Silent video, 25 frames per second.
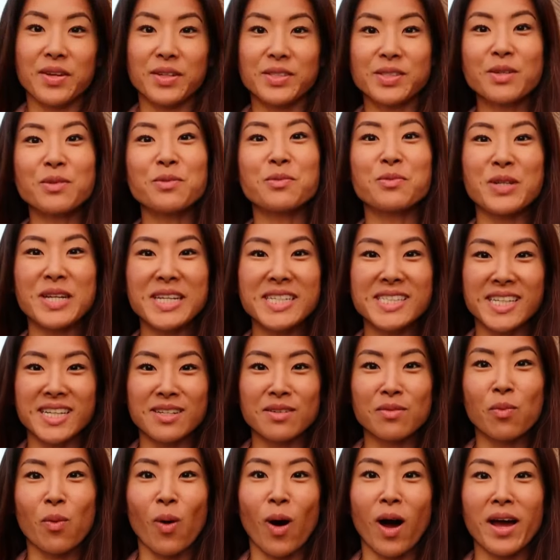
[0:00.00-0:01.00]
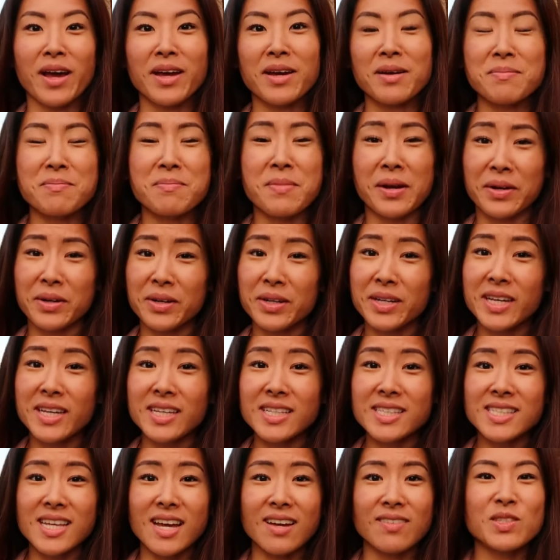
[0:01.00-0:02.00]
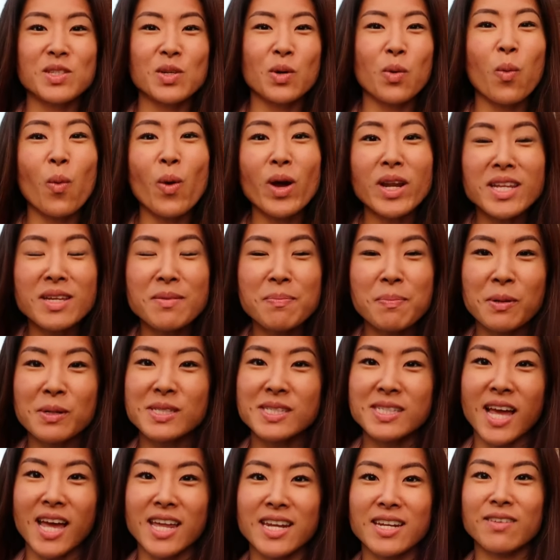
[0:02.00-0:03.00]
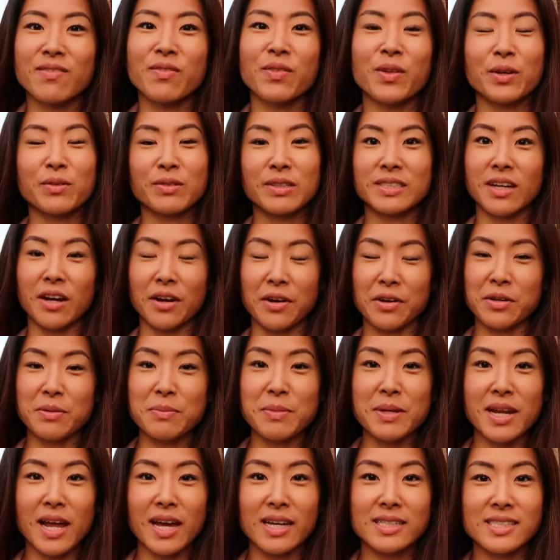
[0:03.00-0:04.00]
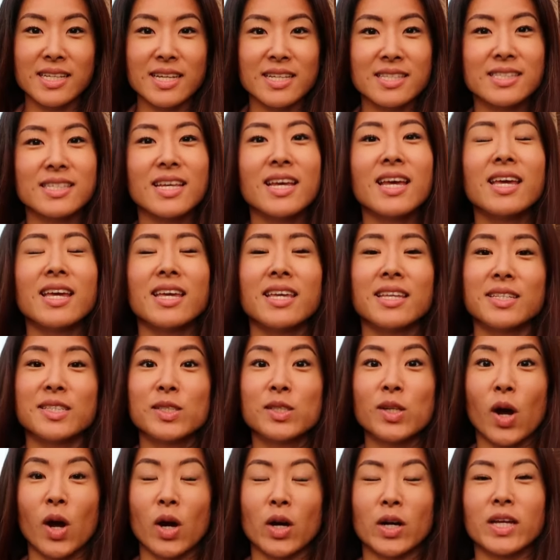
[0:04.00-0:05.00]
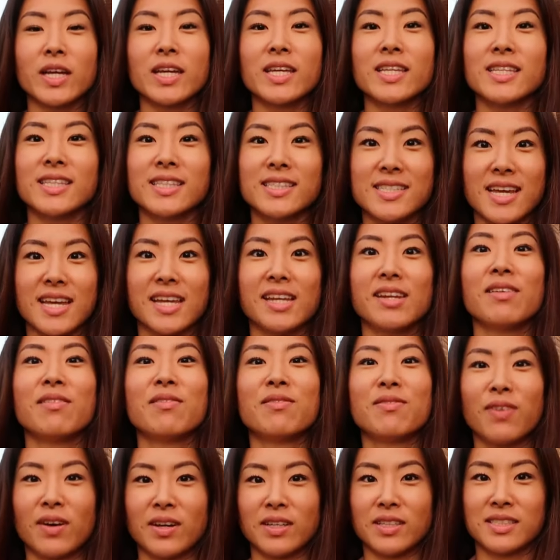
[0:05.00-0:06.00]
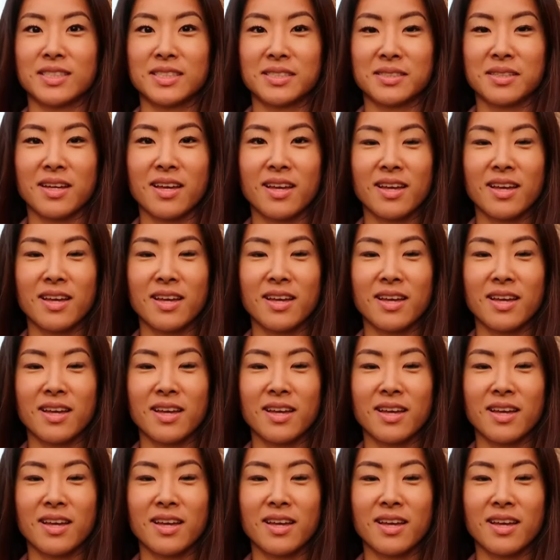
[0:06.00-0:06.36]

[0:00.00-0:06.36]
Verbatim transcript: There's a reason why Americans have 20% of their retirement assets in target date funds.